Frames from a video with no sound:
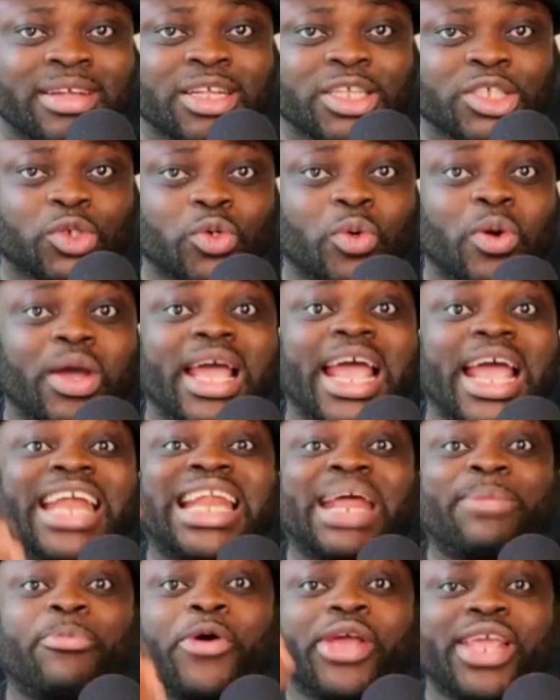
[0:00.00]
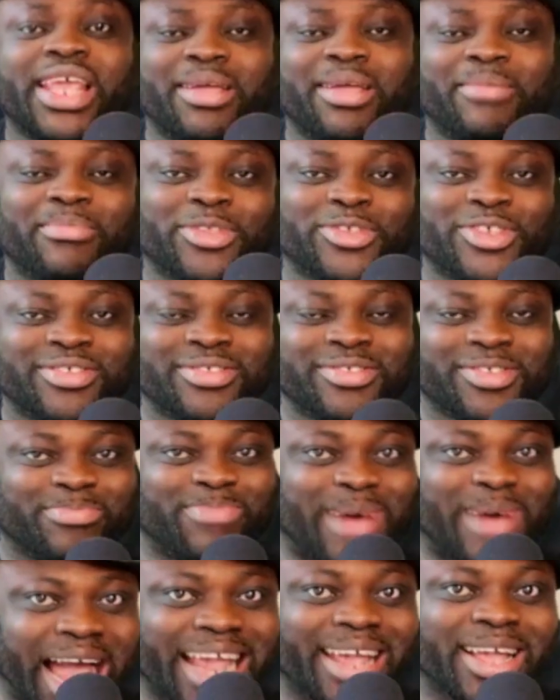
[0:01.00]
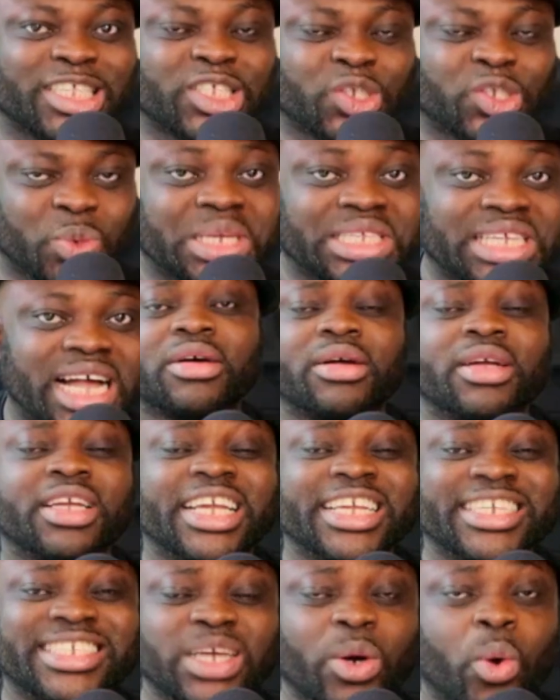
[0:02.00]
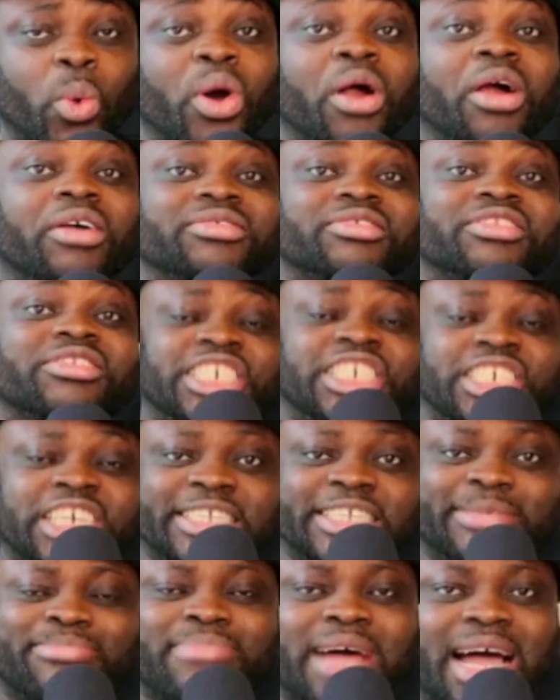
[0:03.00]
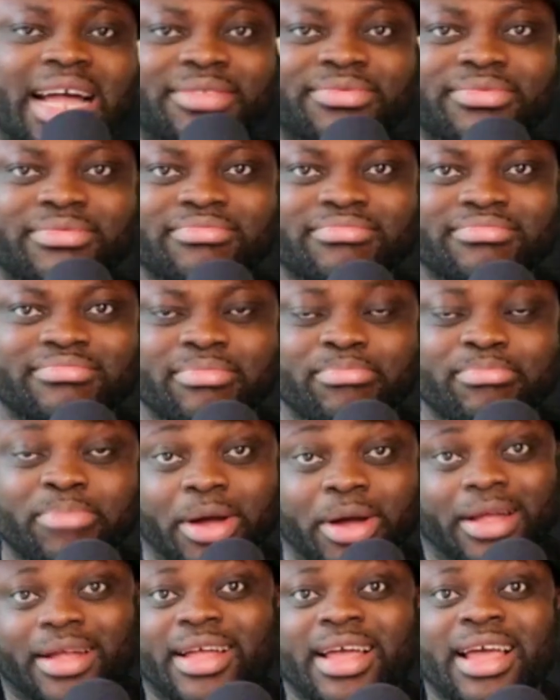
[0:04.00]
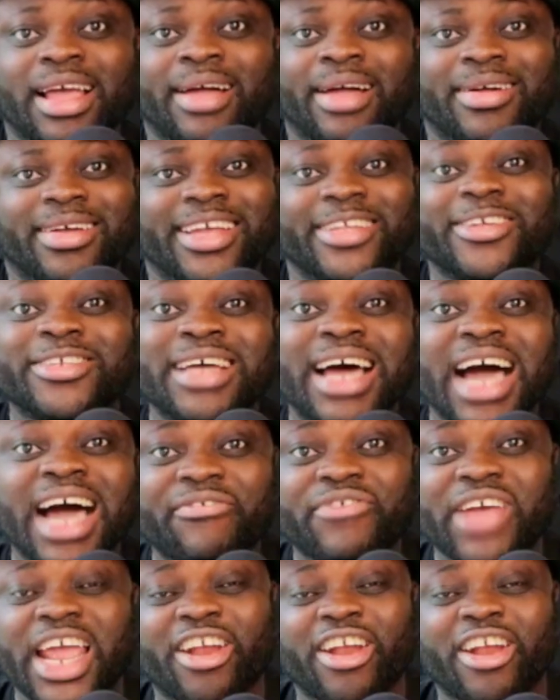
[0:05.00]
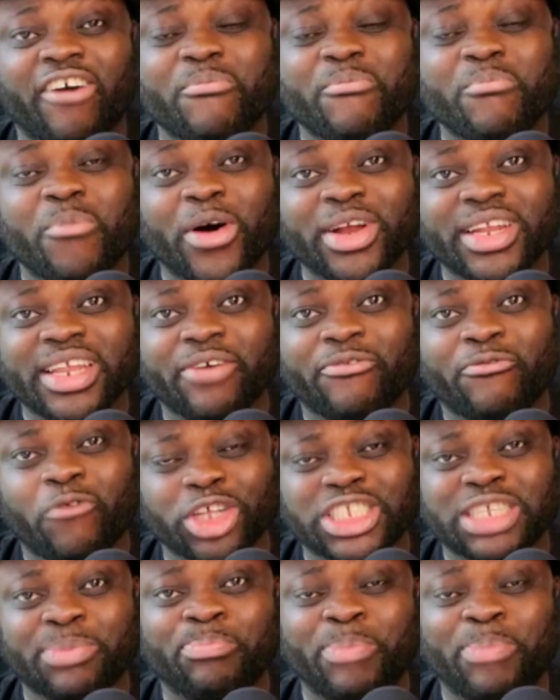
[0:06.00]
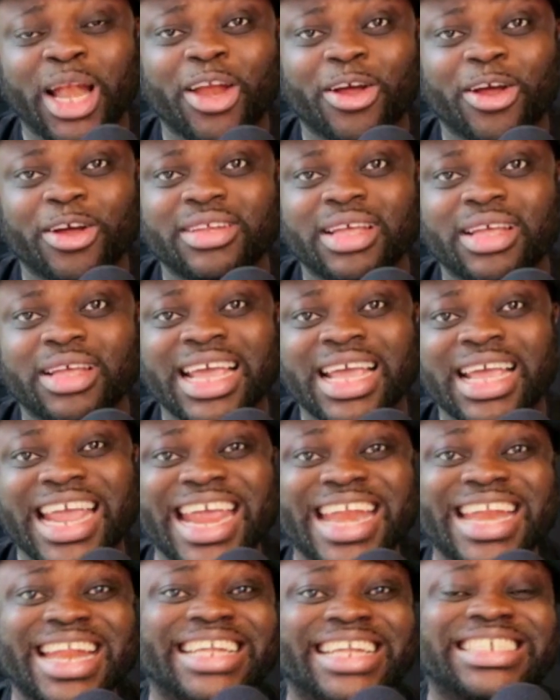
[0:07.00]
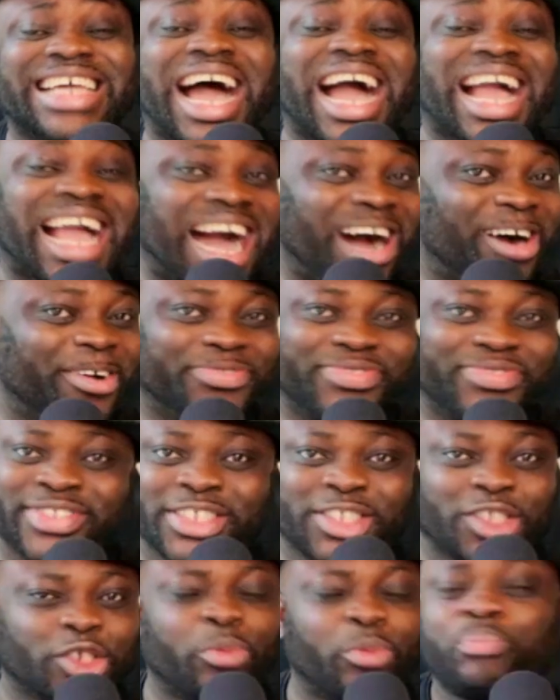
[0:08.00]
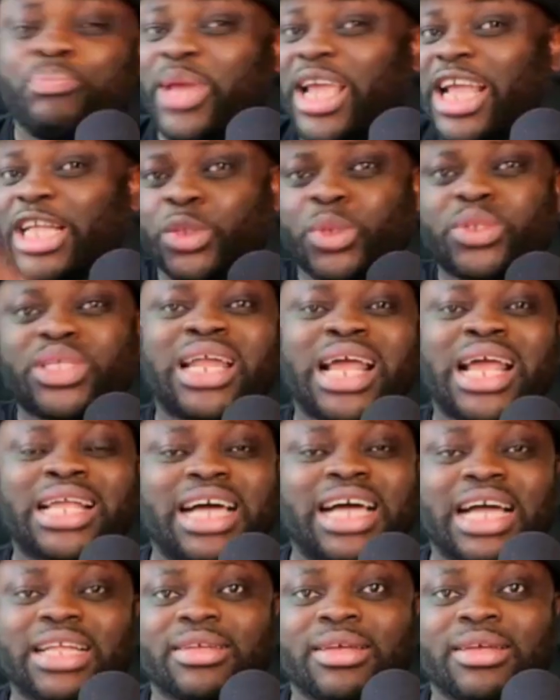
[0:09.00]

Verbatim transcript: to enable him to buy Twitter. He is the world's richest man, but he doesn't have enough money, forty billion, in his account to pay Twitter like that.